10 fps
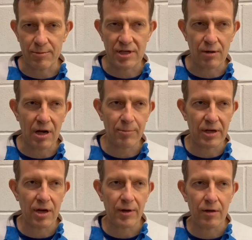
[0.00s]
So I'll be
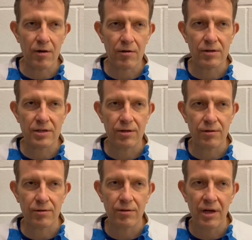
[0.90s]
going along
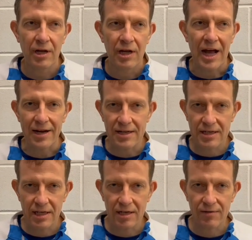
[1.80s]
to
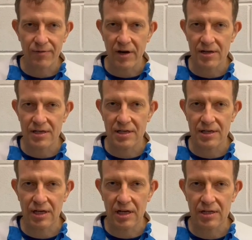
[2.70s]
Annecy in France
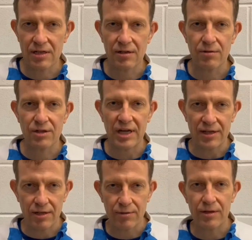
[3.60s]
this year to
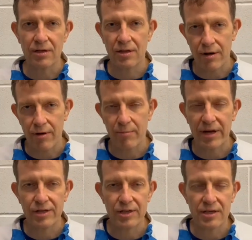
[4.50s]
shadow the current
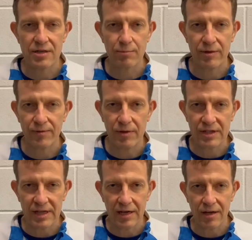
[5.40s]
managers, with a view to
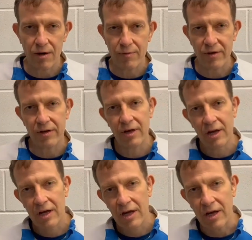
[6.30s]
taking over
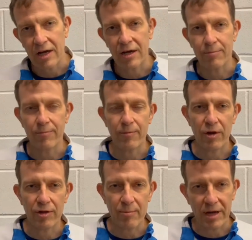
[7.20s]

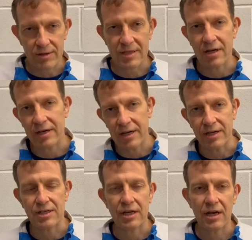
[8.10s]
on the male side
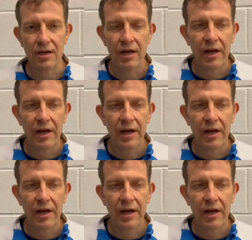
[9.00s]
next year.